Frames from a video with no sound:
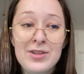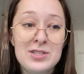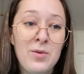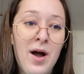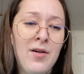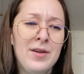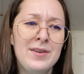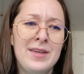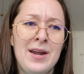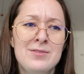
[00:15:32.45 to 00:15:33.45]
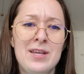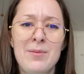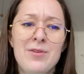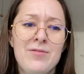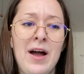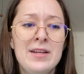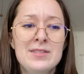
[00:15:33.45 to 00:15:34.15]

this well and that I was able to find